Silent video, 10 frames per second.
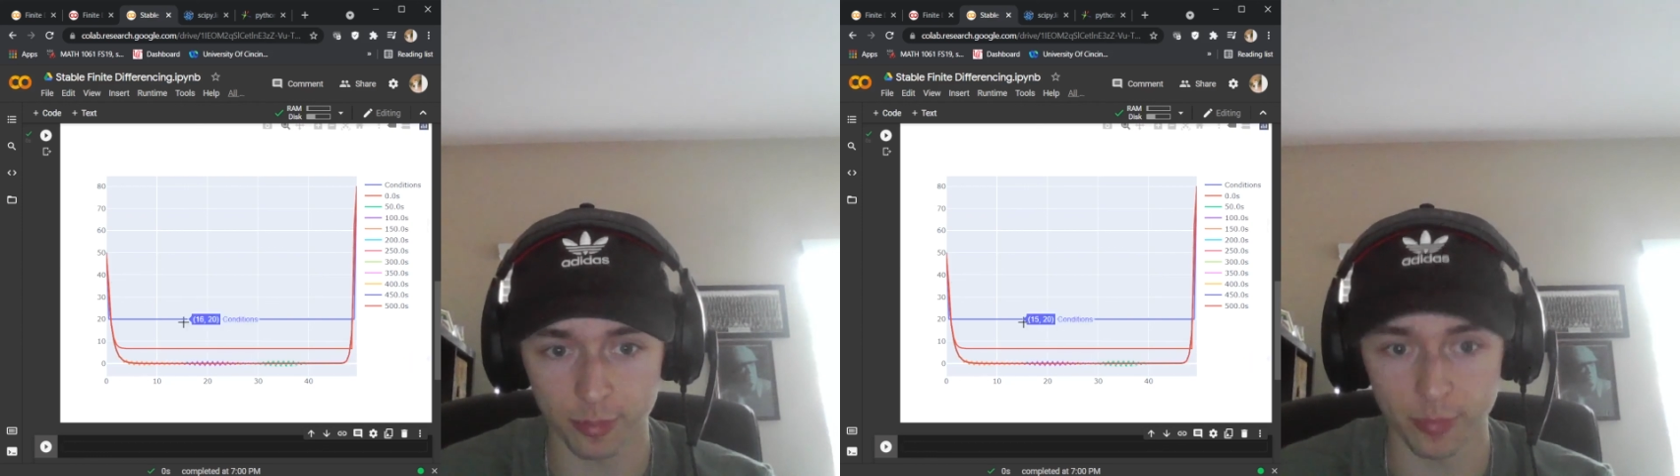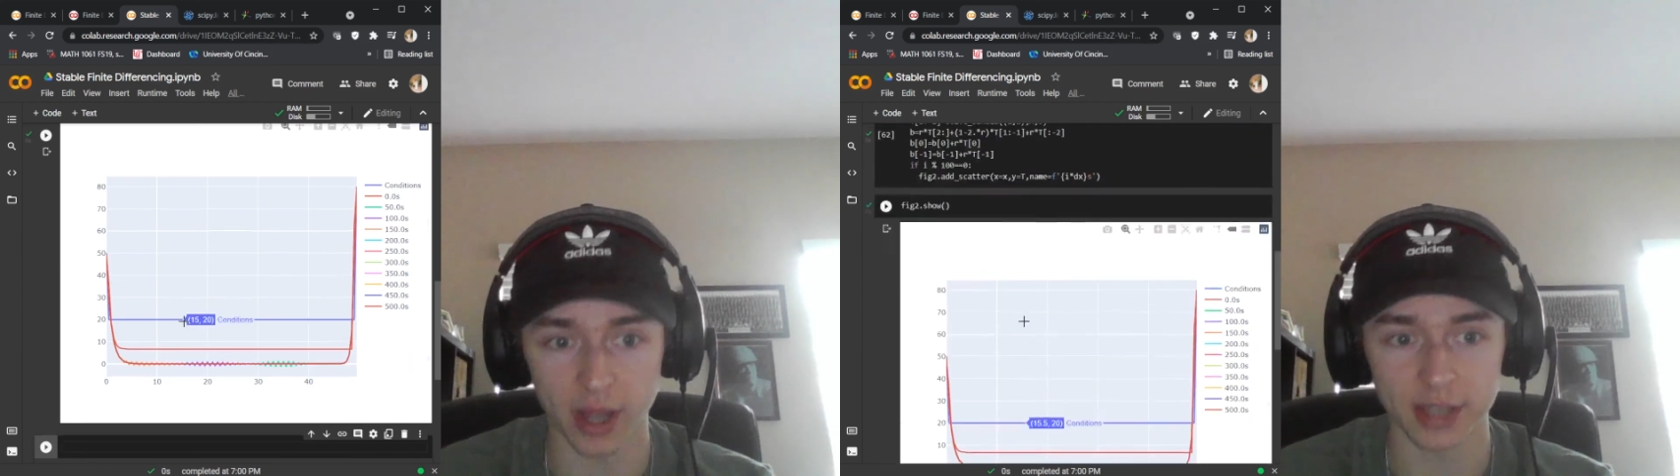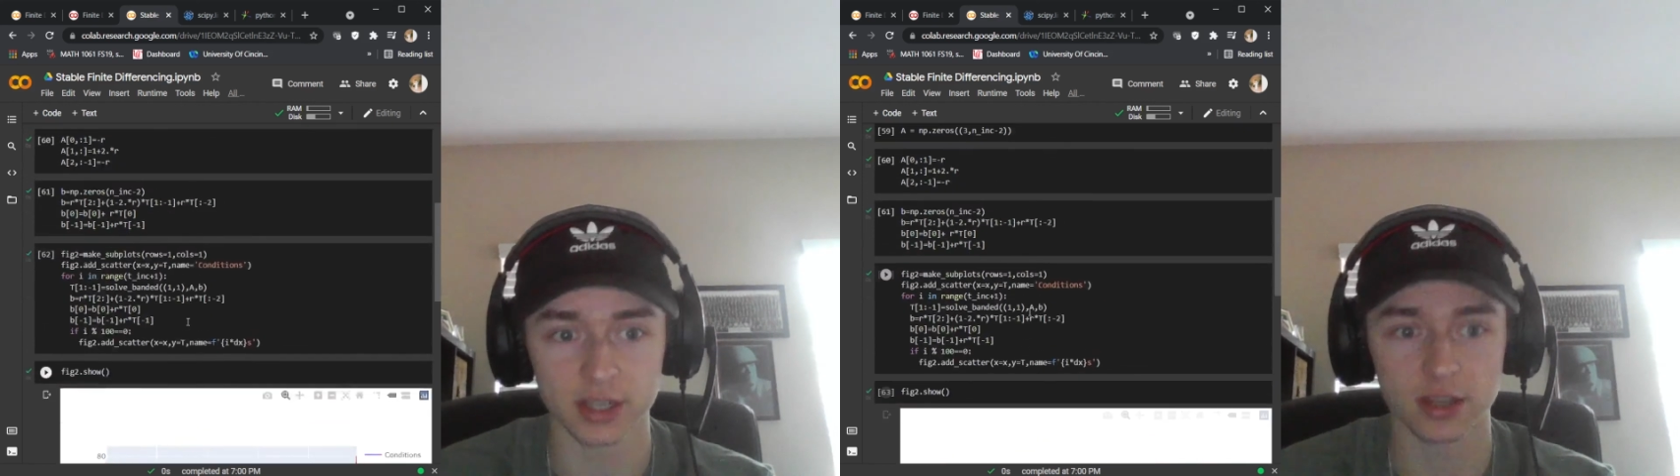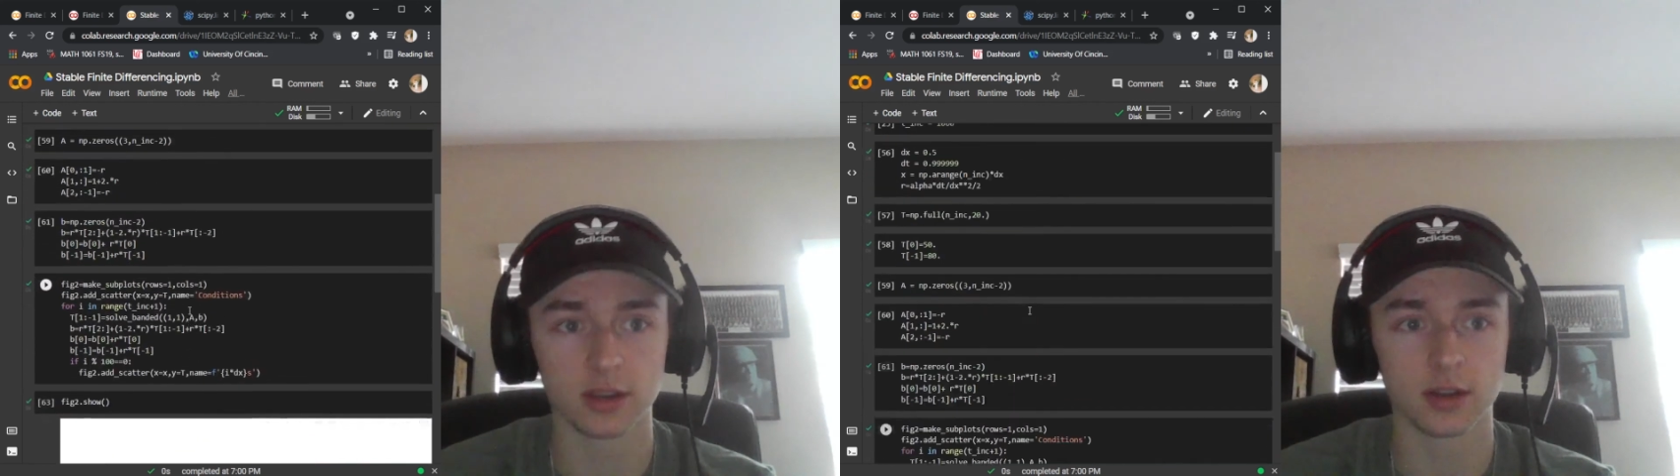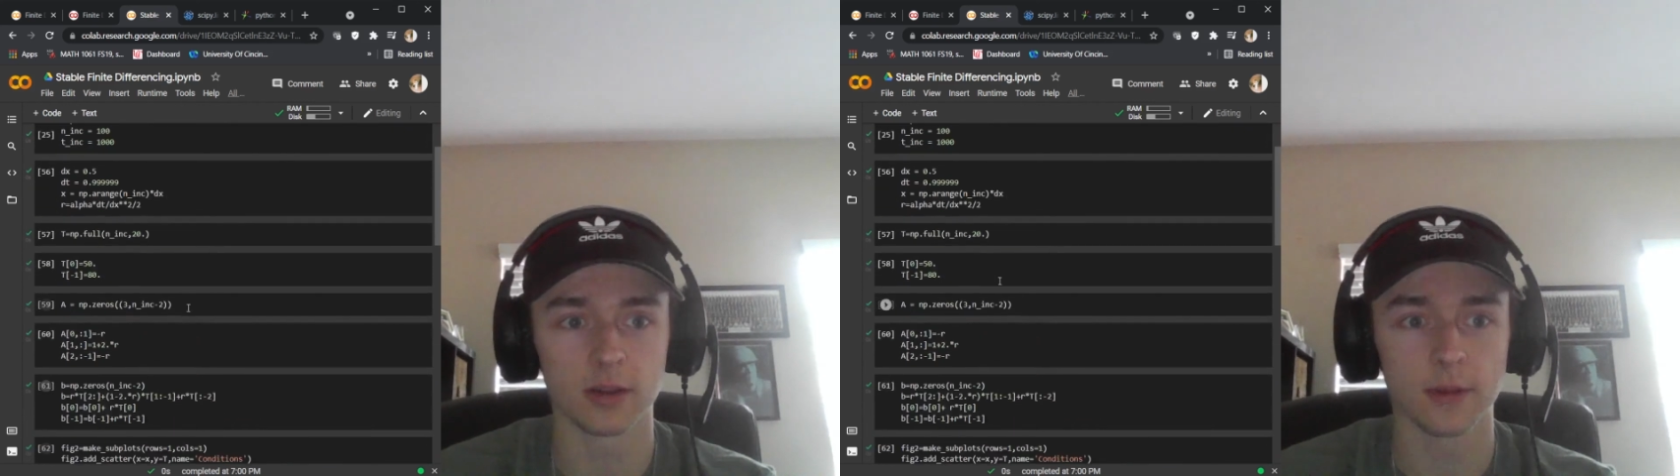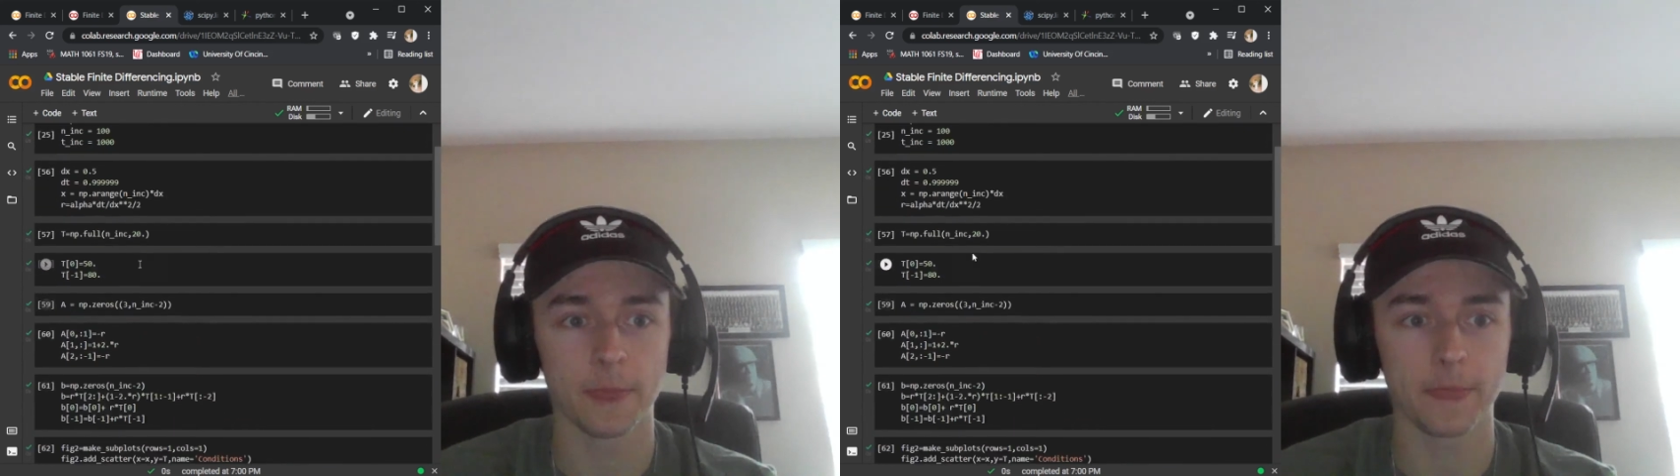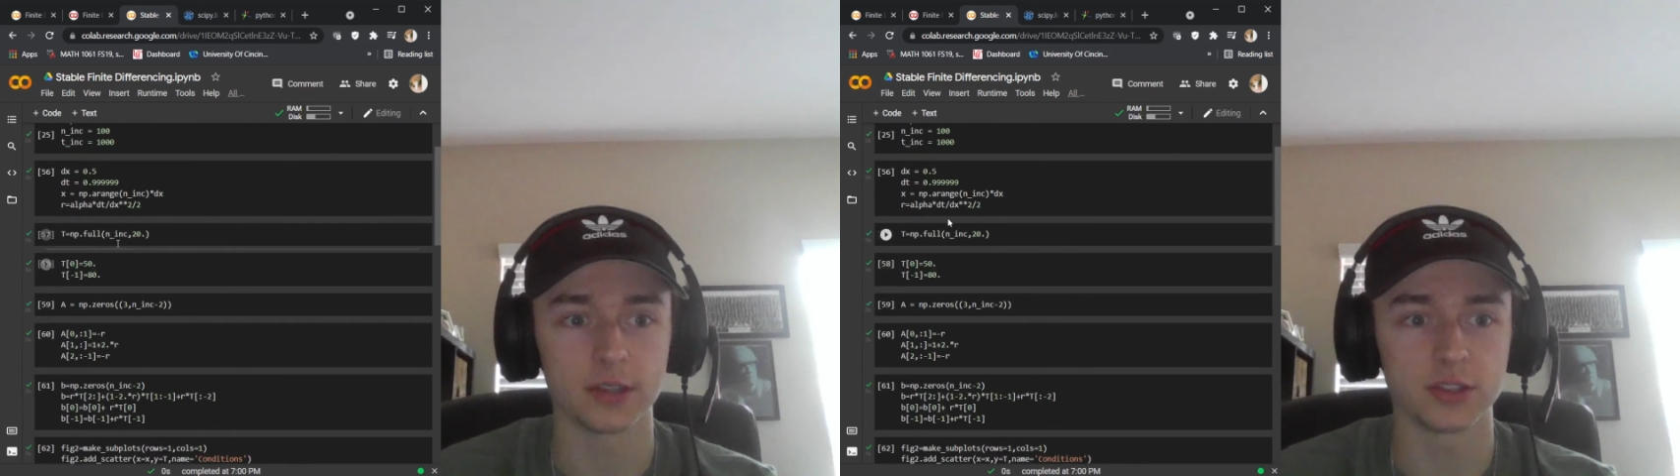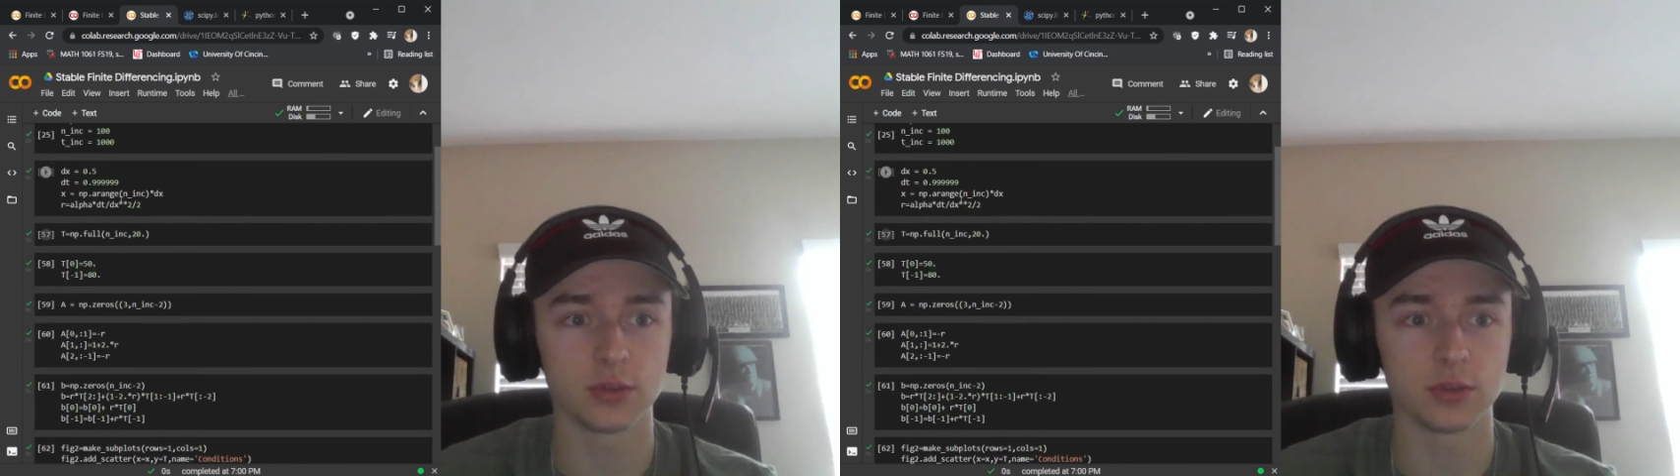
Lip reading: But as